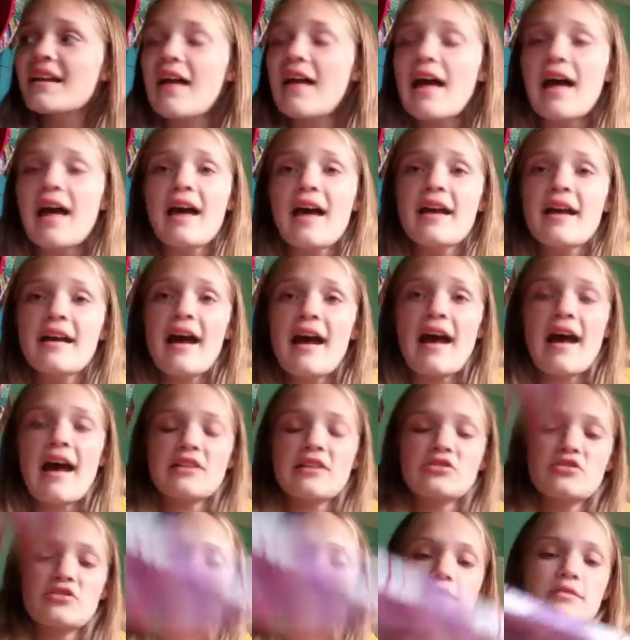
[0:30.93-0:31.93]
I
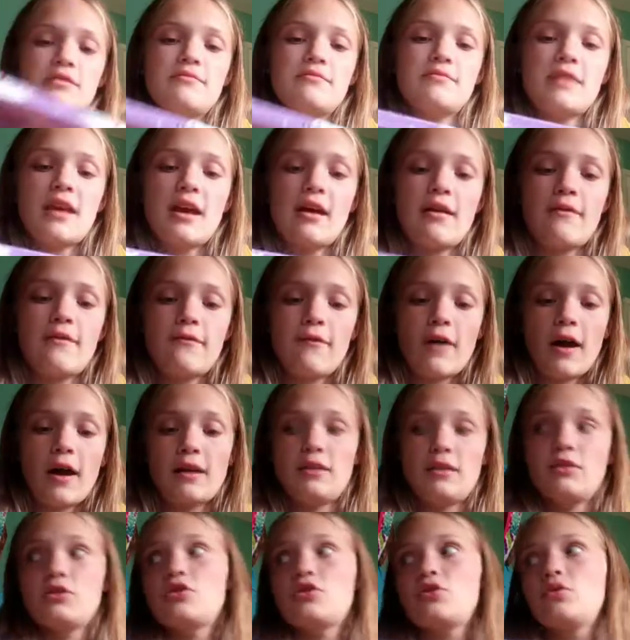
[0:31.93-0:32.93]
actually can't
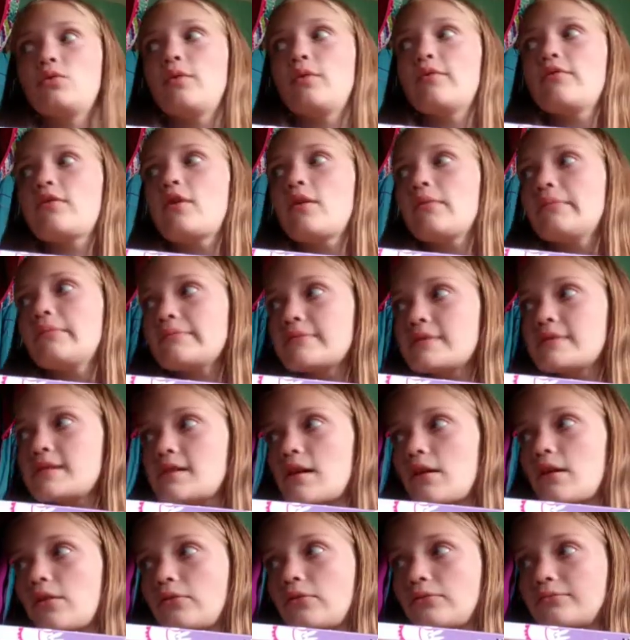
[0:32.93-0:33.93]
find two of them,
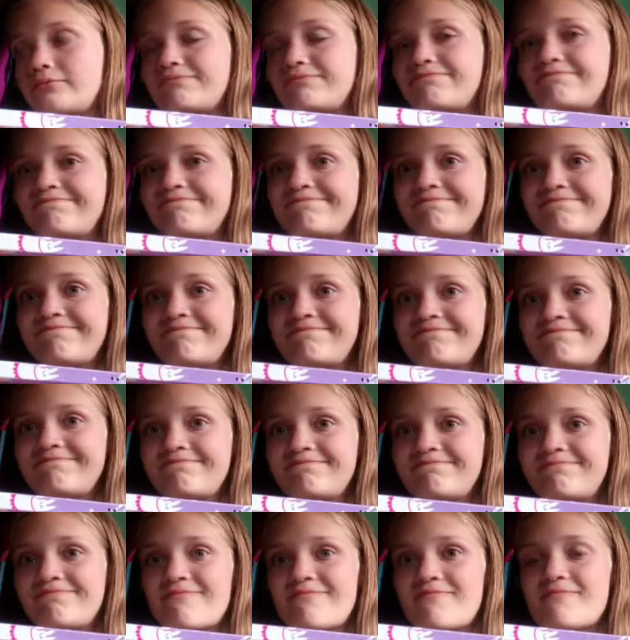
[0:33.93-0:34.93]
so
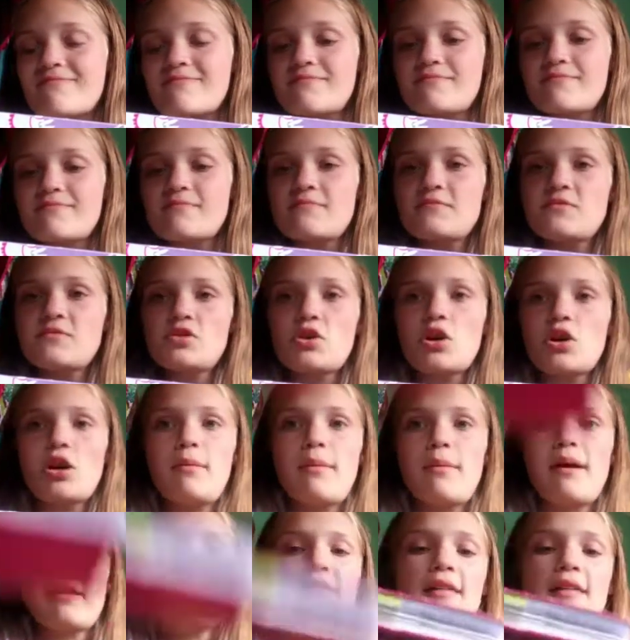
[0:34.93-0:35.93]
sorry
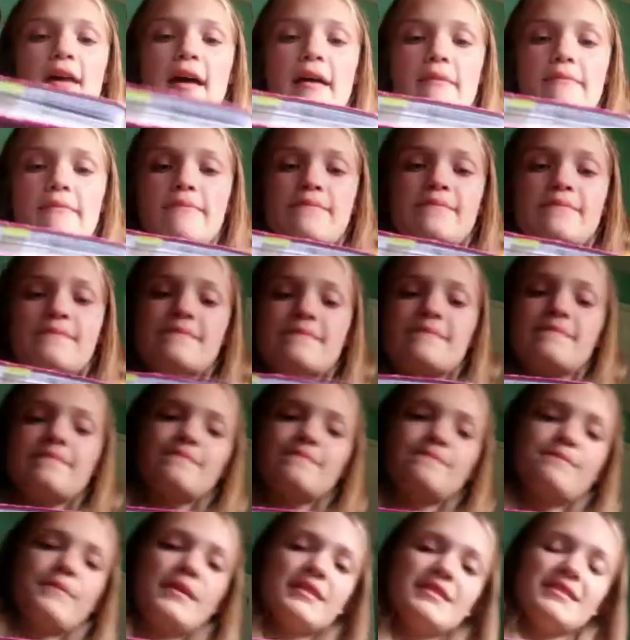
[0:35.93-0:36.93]
about that.
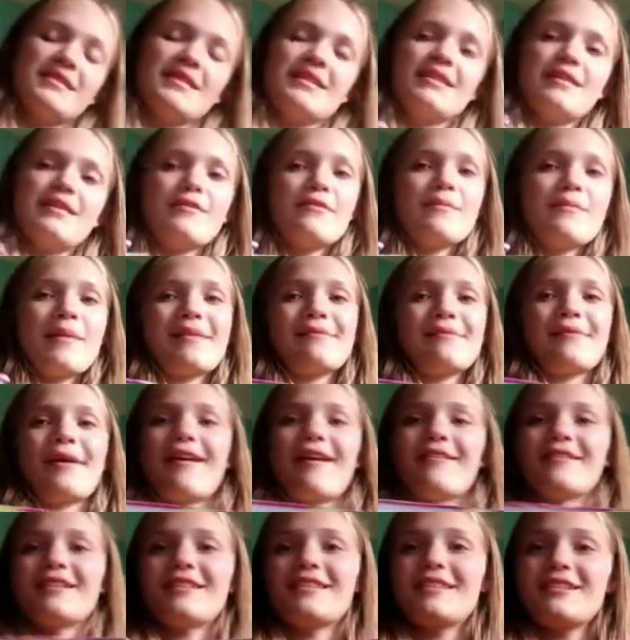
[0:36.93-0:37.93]
But you may have
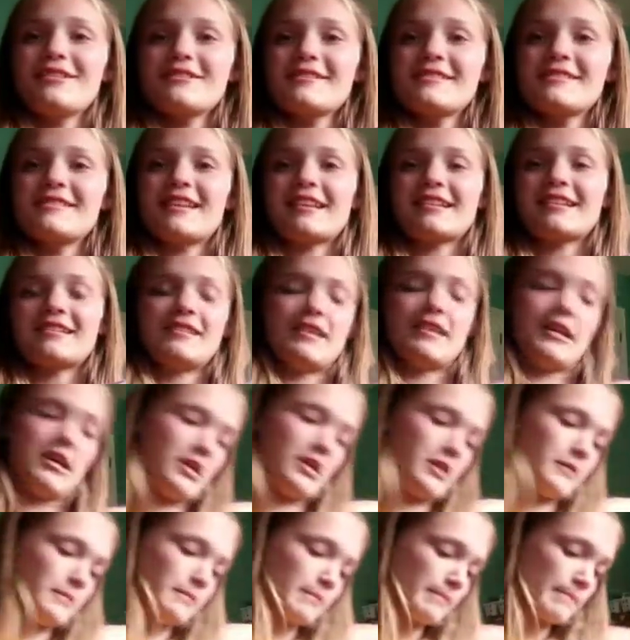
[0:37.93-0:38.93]
counted, there's six
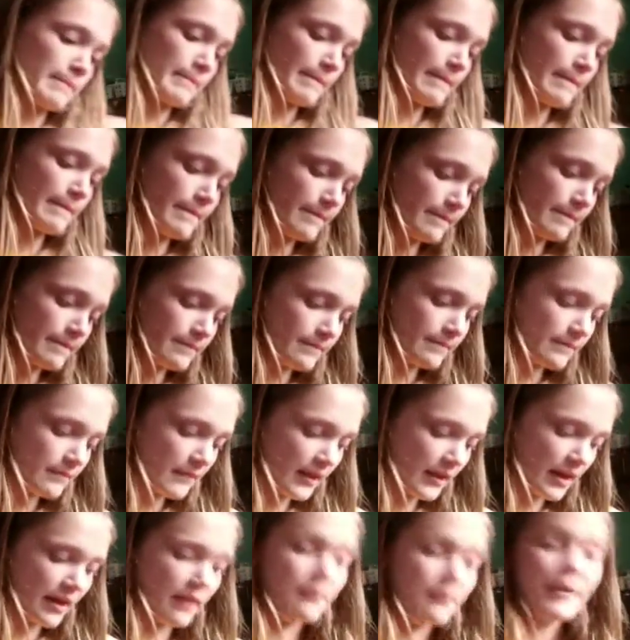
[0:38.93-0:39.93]
here.
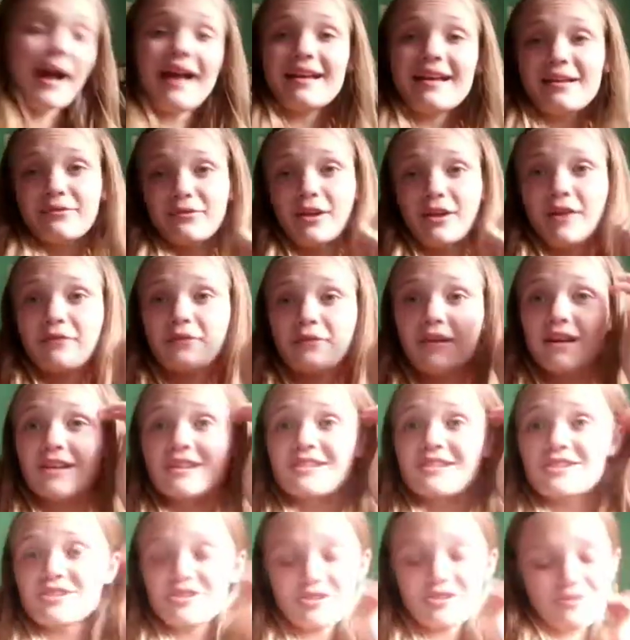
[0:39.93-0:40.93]
Um, I have not
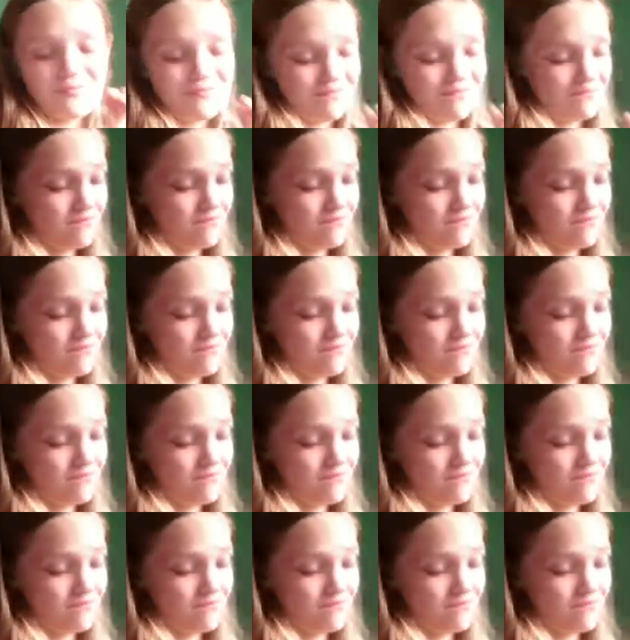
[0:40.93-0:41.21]
finished